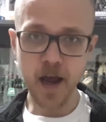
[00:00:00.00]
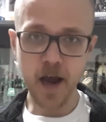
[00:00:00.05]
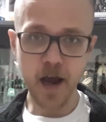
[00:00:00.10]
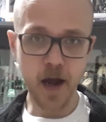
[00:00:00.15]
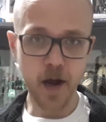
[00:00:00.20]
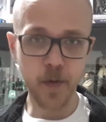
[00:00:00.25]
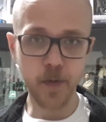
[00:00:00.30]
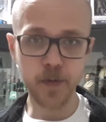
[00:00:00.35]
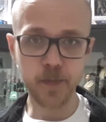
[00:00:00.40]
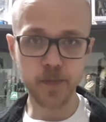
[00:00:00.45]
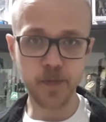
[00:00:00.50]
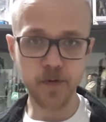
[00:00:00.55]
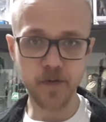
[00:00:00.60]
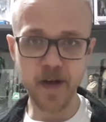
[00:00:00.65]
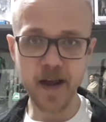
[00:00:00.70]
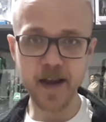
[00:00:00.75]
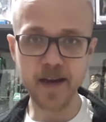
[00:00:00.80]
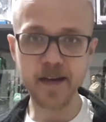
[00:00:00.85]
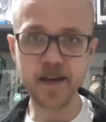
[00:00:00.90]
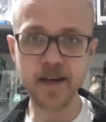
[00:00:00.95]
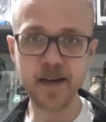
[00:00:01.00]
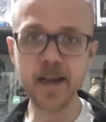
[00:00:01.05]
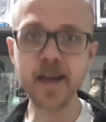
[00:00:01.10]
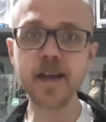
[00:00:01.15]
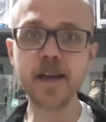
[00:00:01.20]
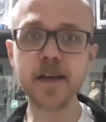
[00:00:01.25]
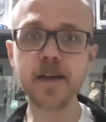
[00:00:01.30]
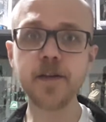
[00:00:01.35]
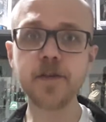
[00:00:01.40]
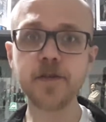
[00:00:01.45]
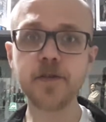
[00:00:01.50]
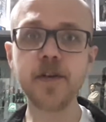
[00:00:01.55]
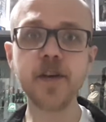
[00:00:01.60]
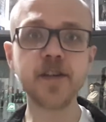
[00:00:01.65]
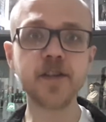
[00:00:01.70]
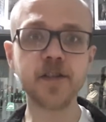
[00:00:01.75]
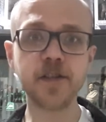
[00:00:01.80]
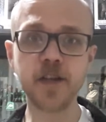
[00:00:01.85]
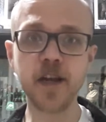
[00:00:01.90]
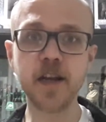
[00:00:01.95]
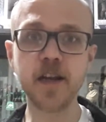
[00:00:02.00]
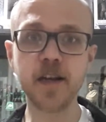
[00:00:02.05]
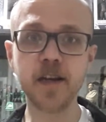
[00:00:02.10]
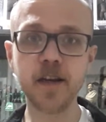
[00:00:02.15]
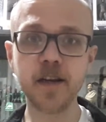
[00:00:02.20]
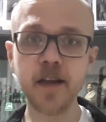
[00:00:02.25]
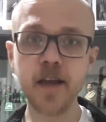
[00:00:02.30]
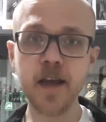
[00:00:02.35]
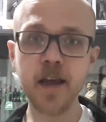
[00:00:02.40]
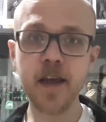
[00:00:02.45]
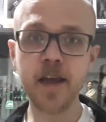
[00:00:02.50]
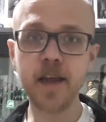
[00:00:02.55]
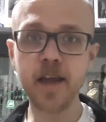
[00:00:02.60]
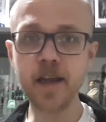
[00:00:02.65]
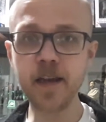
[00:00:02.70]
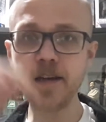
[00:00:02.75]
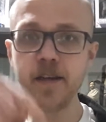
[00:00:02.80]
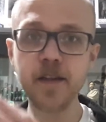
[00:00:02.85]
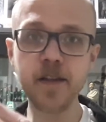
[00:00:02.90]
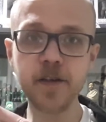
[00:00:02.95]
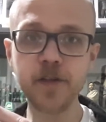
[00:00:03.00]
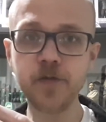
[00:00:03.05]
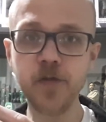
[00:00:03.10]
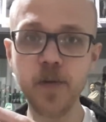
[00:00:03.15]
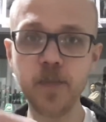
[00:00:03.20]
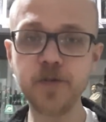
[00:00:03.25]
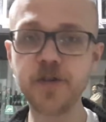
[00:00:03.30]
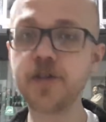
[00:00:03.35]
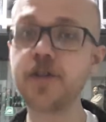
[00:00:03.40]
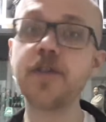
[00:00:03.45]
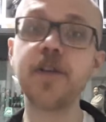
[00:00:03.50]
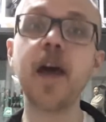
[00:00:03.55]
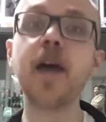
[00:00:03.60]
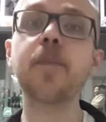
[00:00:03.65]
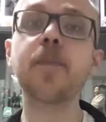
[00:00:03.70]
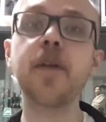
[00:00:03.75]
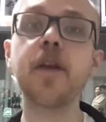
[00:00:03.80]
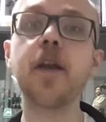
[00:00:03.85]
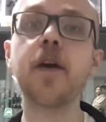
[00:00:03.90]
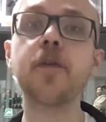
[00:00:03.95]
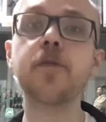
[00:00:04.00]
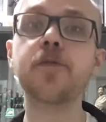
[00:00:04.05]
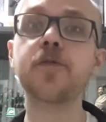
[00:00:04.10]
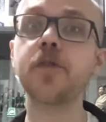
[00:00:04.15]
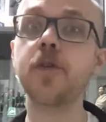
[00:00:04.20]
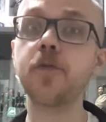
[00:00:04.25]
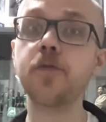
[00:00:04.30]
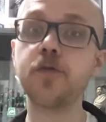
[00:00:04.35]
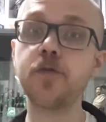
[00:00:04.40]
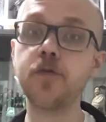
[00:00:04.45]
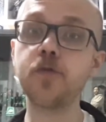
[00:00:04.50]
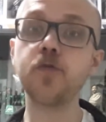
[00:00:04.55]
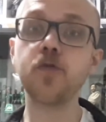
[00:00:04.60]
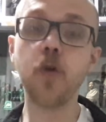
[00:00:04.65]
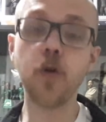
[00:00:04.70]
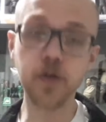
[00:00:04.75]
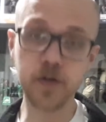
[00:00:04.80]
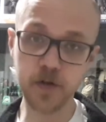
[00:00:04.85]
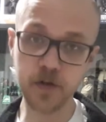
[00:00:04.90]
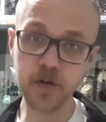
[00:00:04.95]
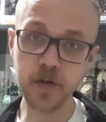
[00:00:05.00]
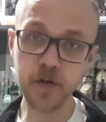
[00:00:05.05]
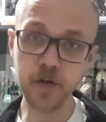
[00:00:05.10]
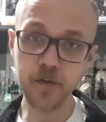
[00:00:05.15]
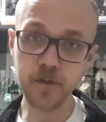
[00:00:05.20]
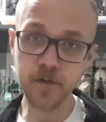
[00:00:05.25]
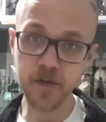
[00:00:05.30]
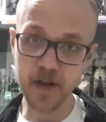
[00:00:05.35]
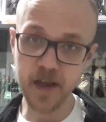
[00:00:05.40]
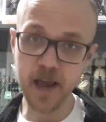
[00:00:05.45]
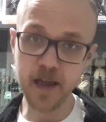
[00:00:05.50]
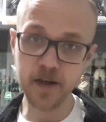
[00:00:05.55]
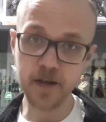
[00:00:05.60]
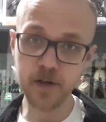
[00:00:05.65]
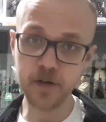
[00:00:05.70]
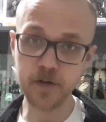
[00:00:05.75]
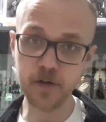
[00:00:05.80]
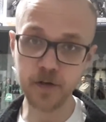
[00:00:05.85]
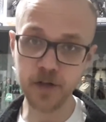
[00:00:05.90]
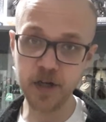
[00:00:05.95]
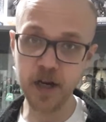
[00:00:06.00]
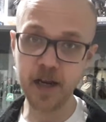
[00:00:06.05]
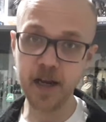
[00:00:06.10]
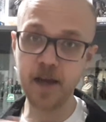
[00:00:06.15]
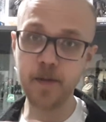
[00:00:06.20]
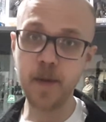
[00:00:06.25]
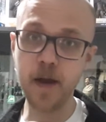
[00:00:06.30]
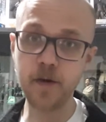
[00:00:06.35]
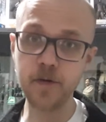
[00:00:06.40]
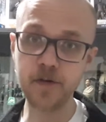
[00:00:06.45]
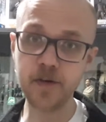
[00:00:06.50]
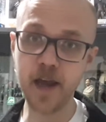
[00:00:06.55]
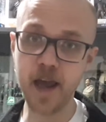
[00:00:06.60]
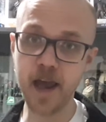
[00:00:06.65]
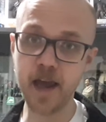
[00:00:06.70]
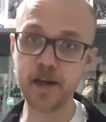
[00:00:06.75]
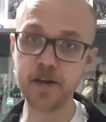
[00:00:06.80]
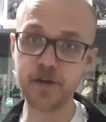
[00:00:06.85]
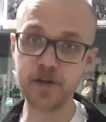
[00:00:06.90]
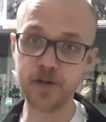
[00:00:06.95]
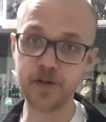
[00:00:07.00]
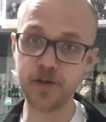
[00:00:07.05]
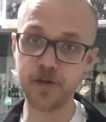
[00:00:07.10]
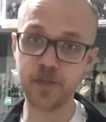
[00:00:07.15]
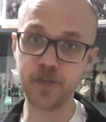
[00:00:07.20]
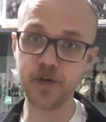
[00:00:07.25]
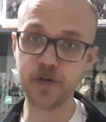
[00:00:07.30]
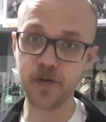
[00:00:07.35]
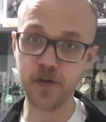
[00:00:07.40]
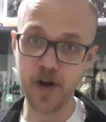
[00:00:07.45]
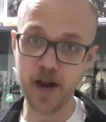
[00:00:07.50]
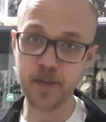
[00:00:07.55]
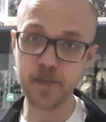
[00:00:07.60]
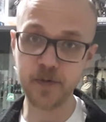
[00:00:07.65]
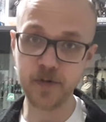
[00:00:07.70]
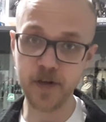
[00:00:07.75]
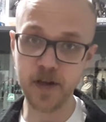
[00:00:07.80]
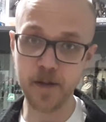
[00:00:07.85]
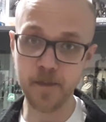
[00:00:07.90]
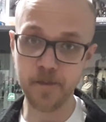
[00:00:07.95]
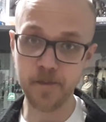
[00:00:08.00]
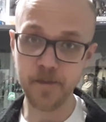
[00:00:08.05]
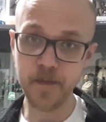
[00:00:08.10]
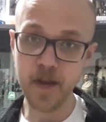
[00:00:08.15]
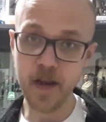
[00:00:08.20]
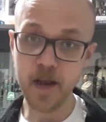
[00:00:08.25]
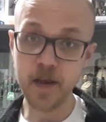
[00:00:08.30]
I will provide a link to his channel in the description down below, so do not forget to check him out and to subscribe to him.